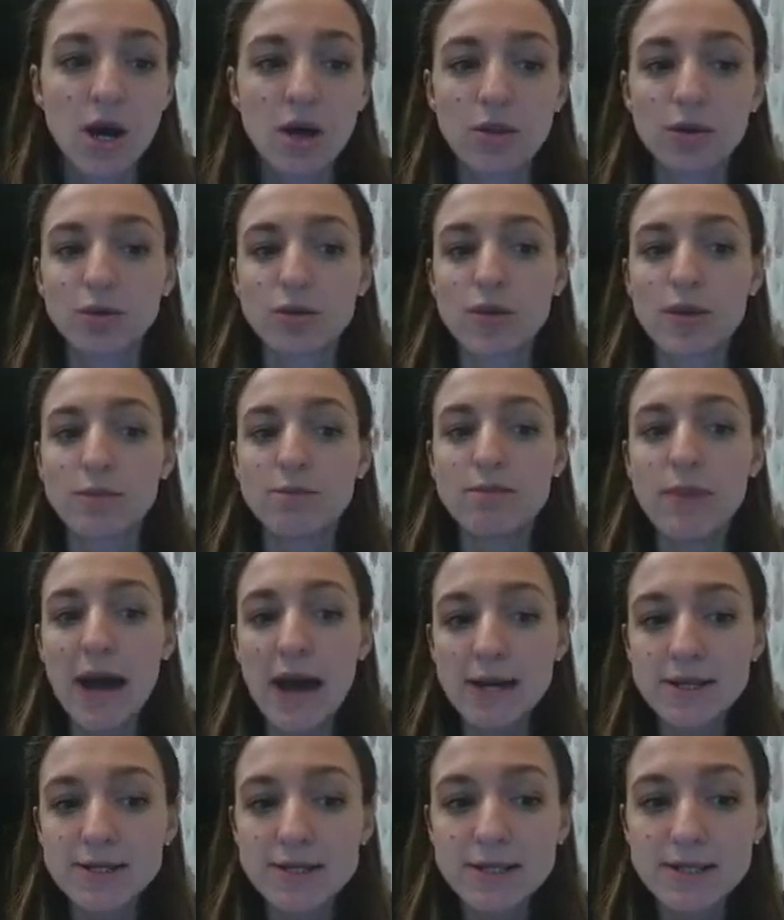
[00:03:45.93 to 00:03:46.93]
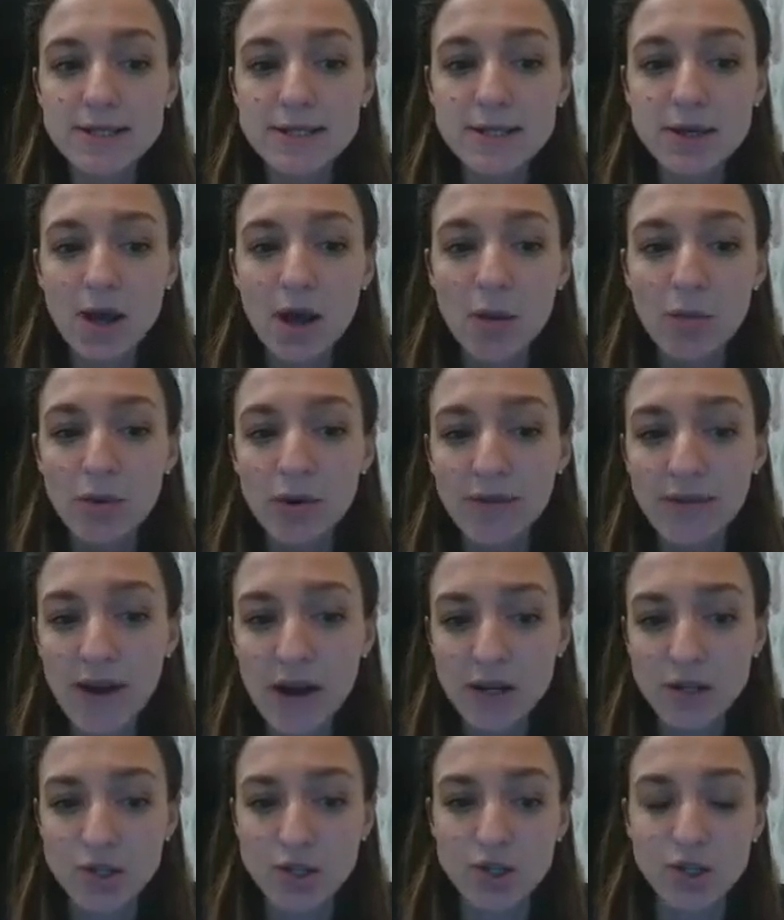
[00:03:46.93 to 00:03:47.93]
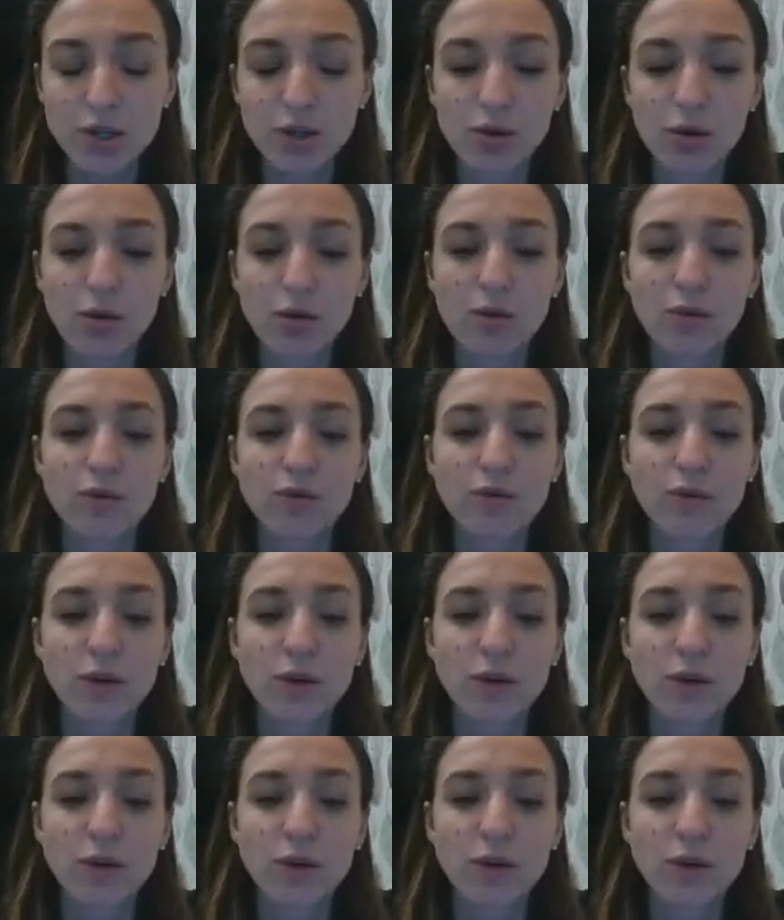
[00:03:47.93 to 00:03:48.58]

So, the basic prevention of